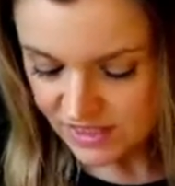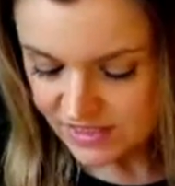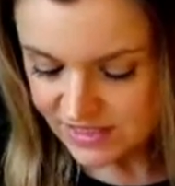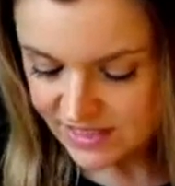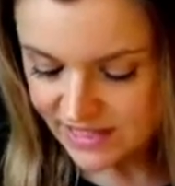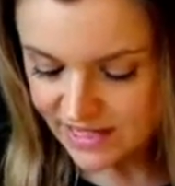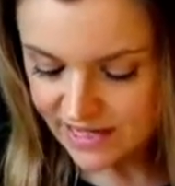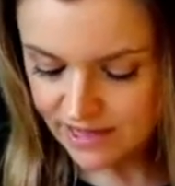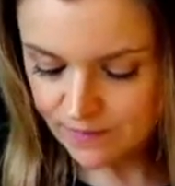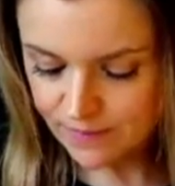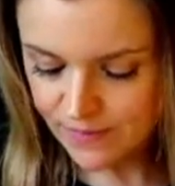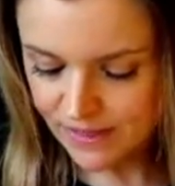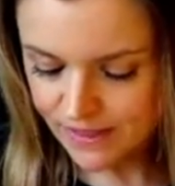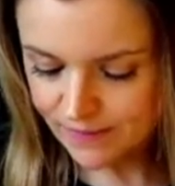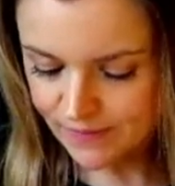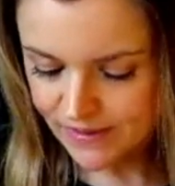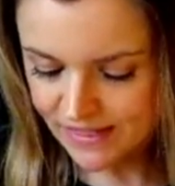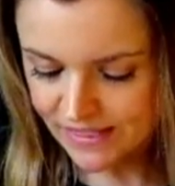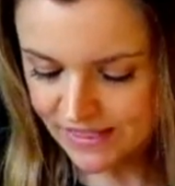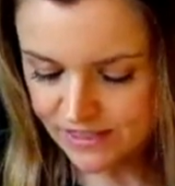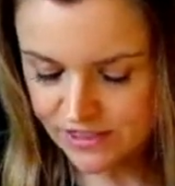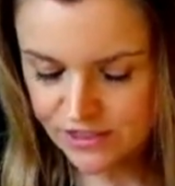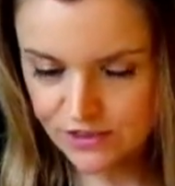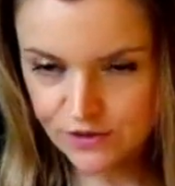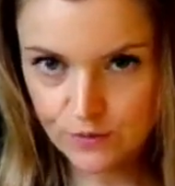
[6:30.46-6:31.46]
yeah, I might
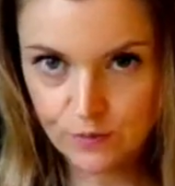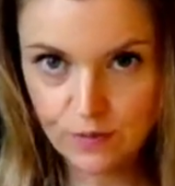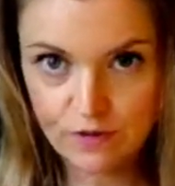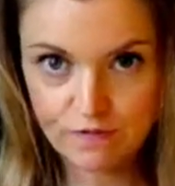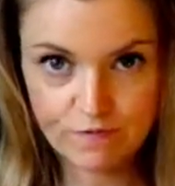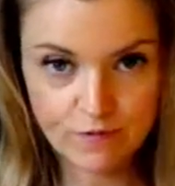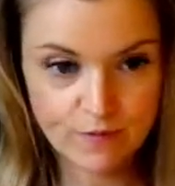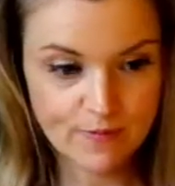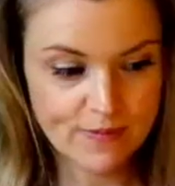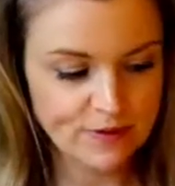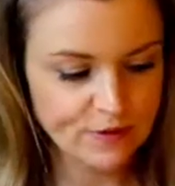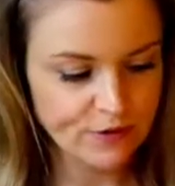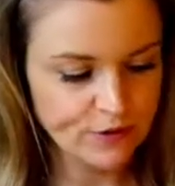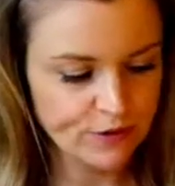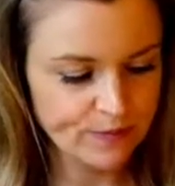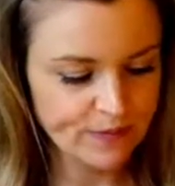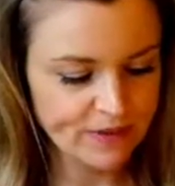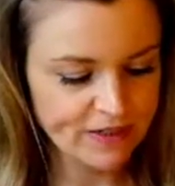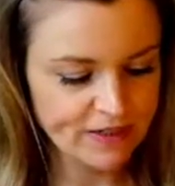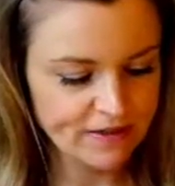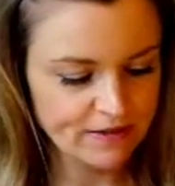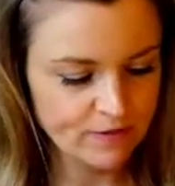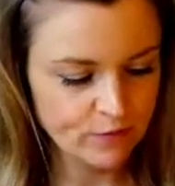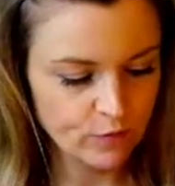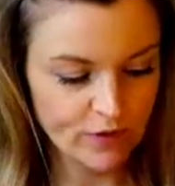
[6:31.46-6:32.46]
make another one for my
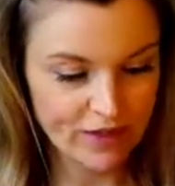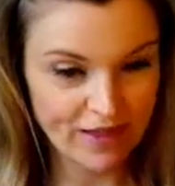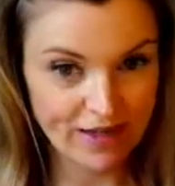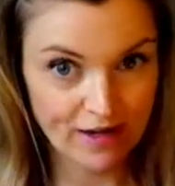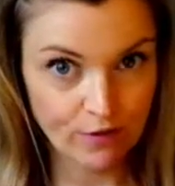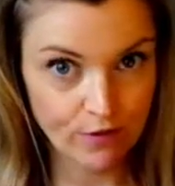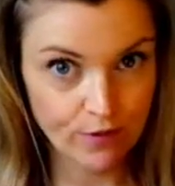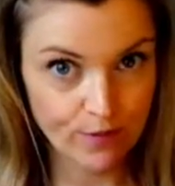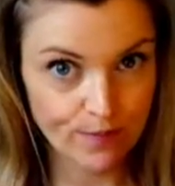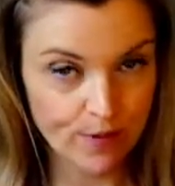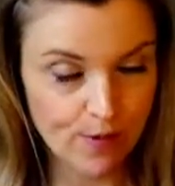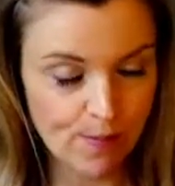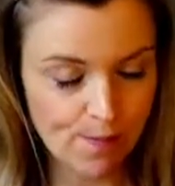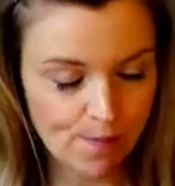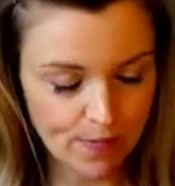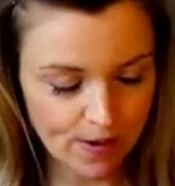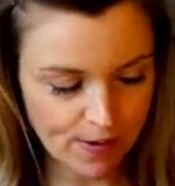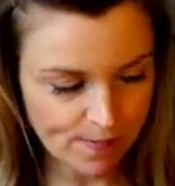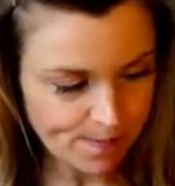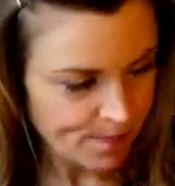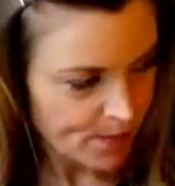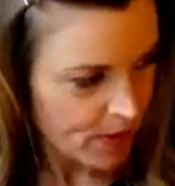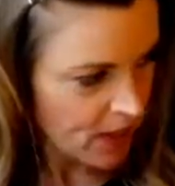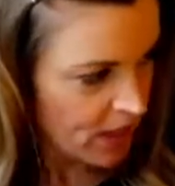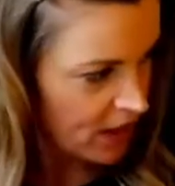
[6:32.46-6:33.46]
husband without the bump
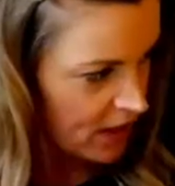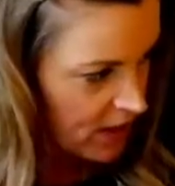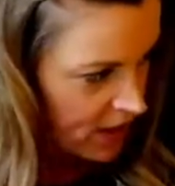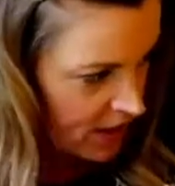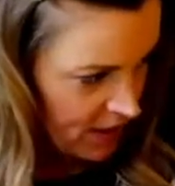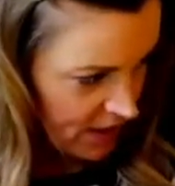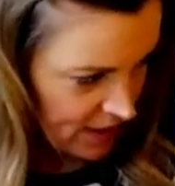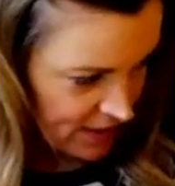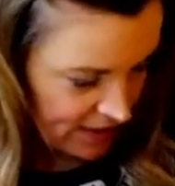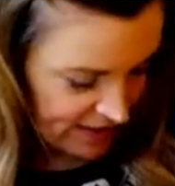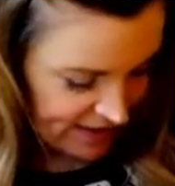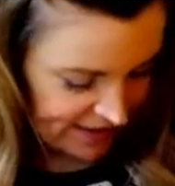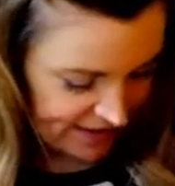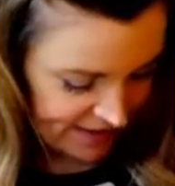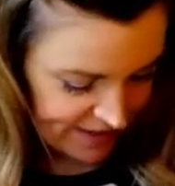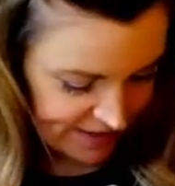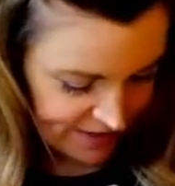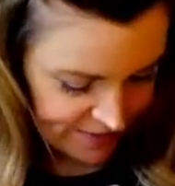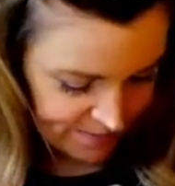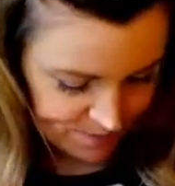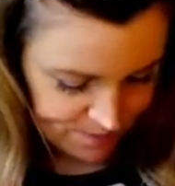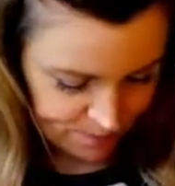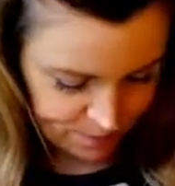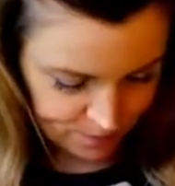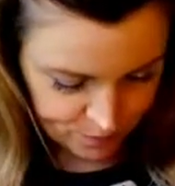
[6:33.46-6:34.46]

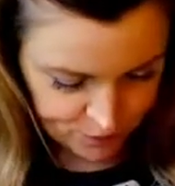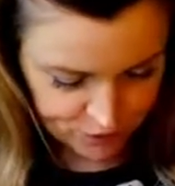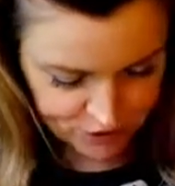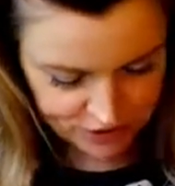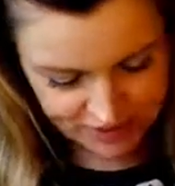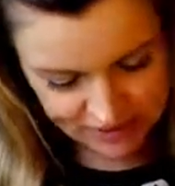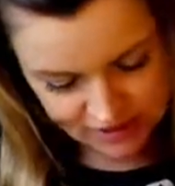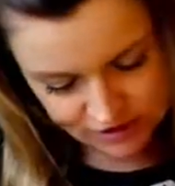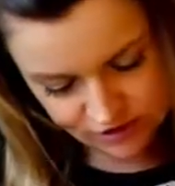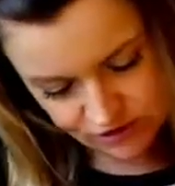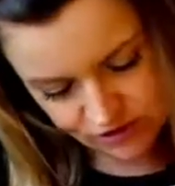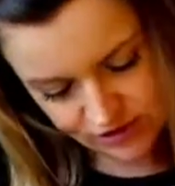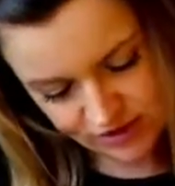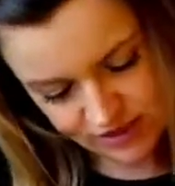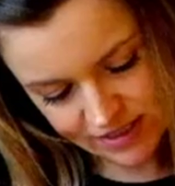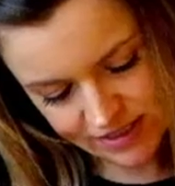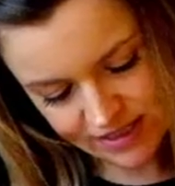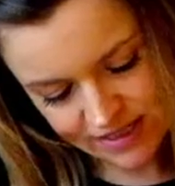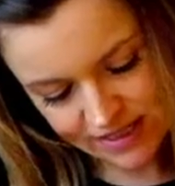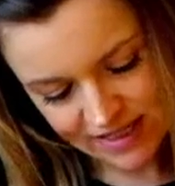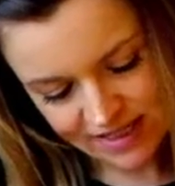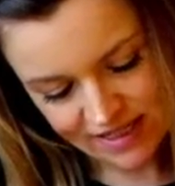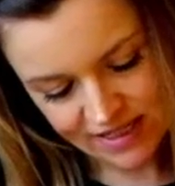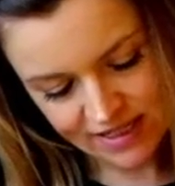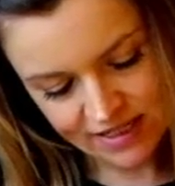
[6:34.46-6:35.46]
on. But it does
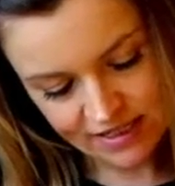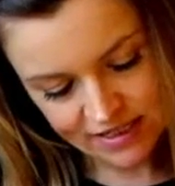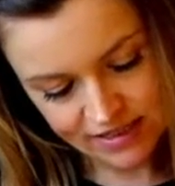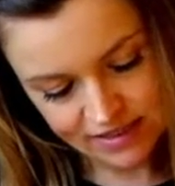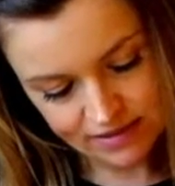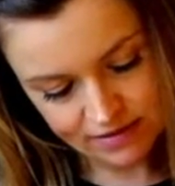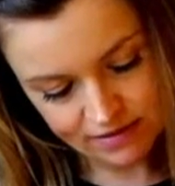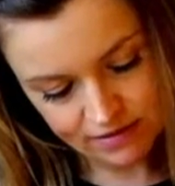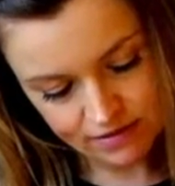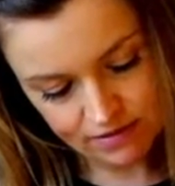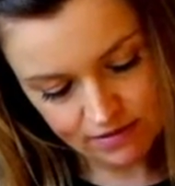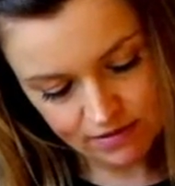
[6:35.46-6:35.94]
need,